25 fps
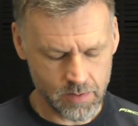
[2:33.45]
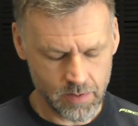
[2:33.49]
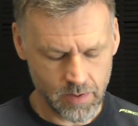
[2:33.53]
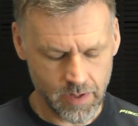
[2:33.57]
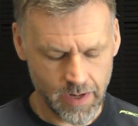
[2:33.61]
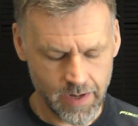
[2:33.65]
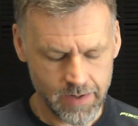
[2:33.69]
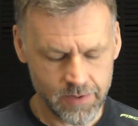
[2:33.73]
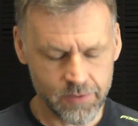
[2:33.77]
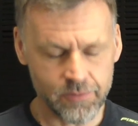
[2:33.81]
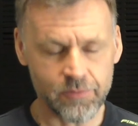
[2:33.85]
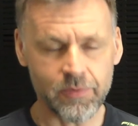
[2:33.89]

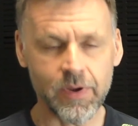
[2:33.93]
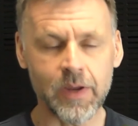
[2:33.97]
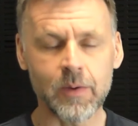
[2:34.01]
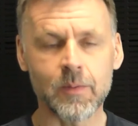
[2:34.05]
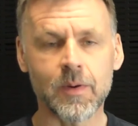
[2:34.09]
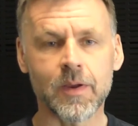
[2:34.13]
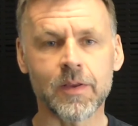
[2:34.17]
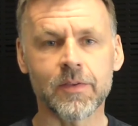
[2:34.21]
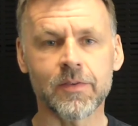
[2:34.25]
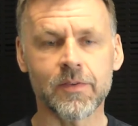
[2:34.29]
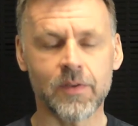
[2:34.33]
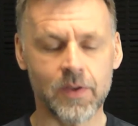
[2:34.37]
lace
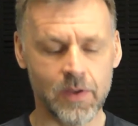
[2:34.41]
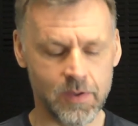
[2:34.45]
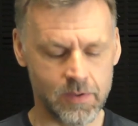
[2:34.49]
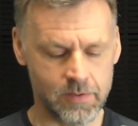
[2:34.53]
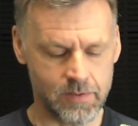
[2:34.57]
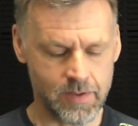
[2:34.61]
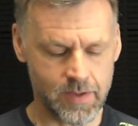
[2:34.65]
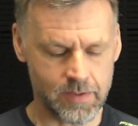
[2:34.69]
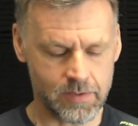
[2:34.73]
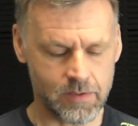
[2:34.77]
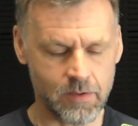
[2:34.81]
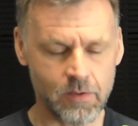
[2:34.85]
fingers
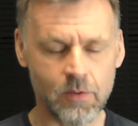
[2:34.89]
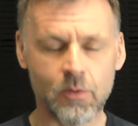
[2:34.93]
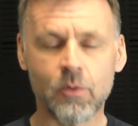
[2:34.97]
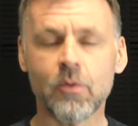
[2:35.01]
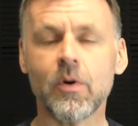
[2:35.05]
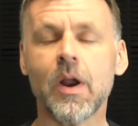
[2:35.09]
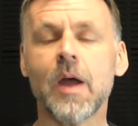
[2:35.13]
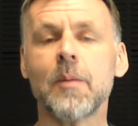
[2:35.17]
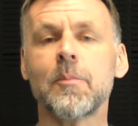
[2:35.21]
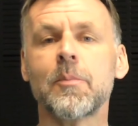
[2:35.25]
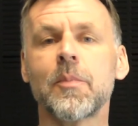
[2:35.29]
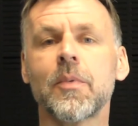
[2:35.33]
that
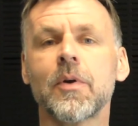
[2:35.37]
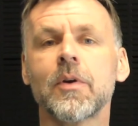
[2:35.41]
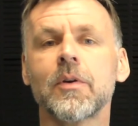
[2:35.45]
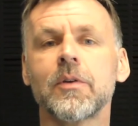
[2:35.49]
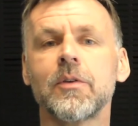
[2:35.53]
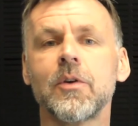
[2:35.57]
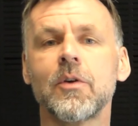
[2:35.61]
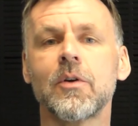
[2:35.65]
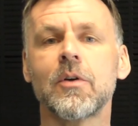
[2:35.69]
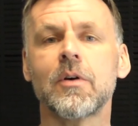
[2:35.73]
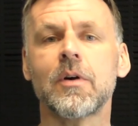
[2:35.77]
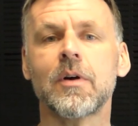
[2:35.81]
wrap
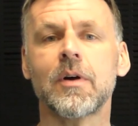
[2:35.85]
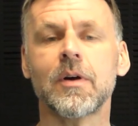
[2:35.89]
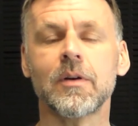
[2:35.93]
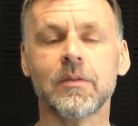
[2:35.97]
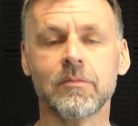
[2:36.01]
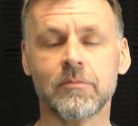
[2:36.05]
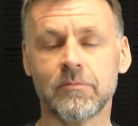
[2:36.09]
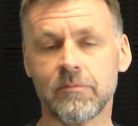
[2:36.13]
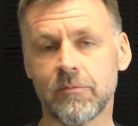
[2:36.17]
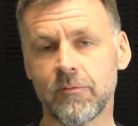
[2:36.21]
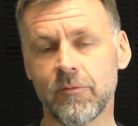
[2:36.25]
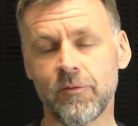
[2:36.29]
your
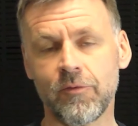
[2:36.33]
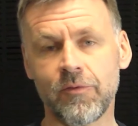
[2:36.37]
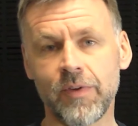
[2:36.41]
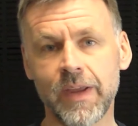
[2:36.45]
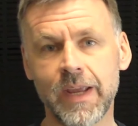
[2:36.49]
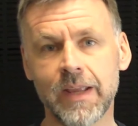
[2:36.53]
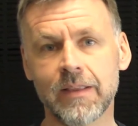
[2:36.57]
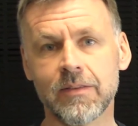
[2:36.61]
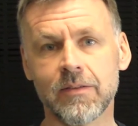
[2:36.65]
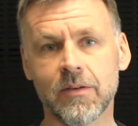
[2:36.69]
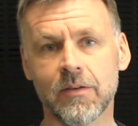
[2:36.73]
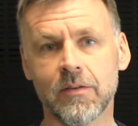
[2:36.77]

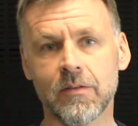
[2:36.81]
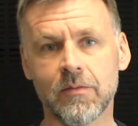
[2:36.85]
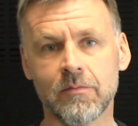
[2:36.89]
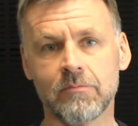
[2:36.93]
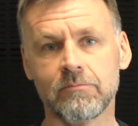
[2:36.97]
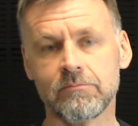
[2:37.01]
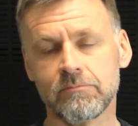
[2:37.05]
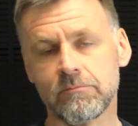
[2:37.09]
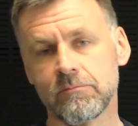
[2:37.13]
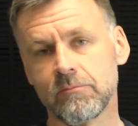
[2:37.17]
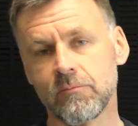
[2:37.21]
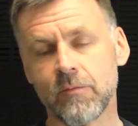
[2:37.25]
feet
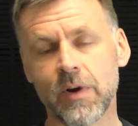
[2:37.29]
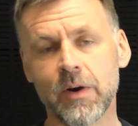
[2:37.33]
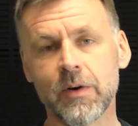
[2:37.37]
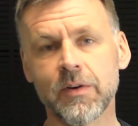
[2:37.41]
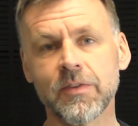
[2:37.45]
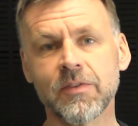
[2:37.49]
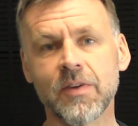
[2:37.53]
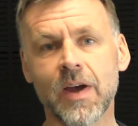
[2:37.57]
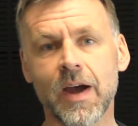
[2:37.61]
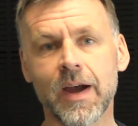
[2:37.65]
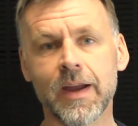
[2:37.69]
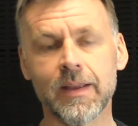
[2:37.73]
very
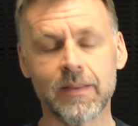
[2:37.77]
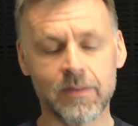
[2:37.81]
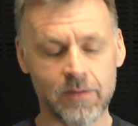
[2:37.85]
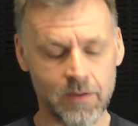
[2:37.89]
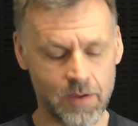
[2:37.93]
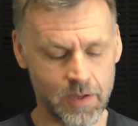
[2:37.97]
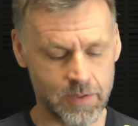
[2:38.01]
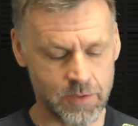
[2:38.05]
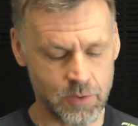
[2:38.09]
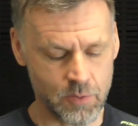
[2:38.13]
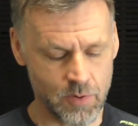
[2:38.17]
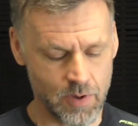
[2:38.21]
tight
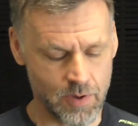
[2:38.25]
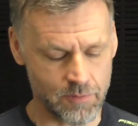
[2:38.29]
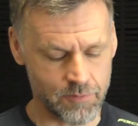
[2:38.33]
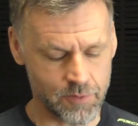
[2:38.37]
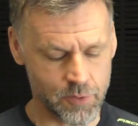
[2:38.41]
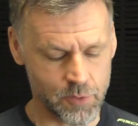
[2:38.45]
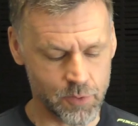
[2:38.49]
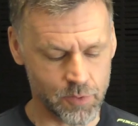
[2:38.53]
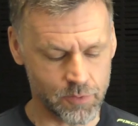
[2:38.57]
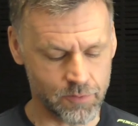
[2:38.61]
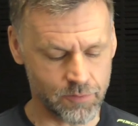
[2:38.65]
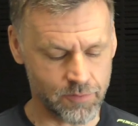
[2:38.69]
and you have a
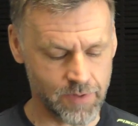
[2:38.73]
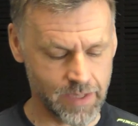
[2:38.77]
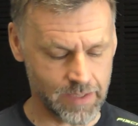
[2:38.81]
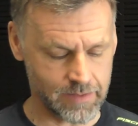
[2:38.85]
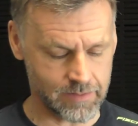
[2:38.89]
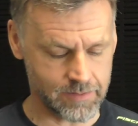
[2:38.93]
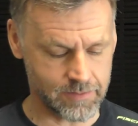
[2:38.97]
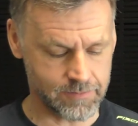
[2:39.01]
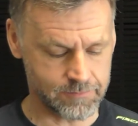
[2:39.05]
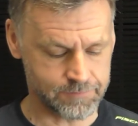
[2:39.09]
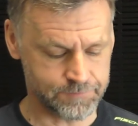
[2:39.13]
good fit.